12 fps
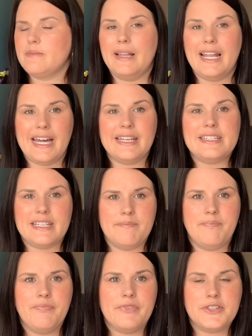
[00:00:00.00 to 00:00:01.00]
lighting
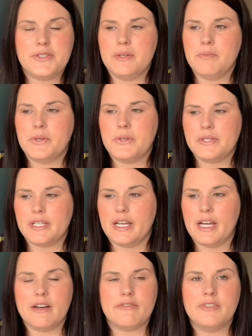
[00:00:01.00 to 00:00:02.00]
soon, because
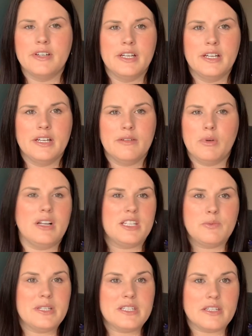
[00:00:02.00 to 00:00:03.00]

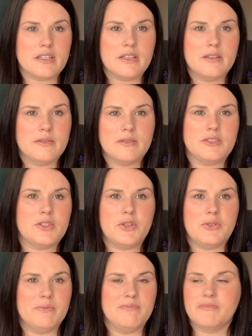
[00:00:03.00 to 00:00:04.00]
it's winter
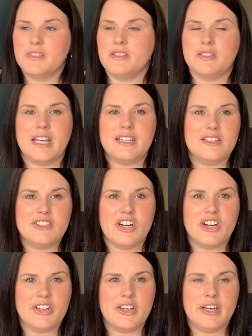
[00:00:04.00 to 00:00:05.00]
soon, it's getting
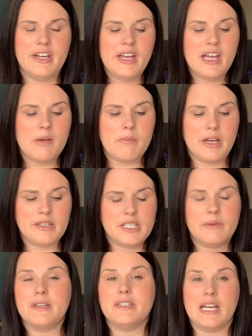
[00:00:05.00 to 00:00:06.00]
darker. My
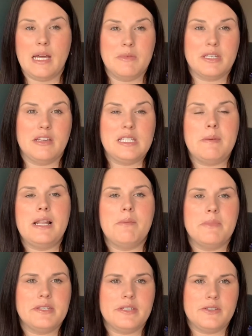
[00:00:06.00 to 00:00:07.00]
sewing time is going to be
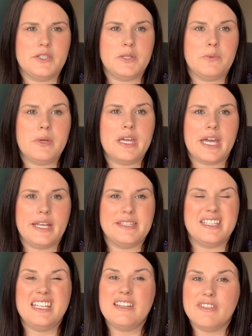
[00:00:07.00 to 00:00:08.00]
limited to weekends
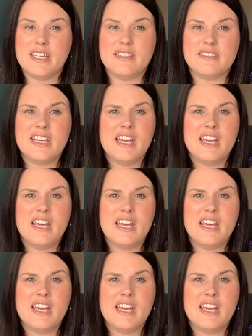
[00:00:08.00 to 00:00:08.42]
and evenings,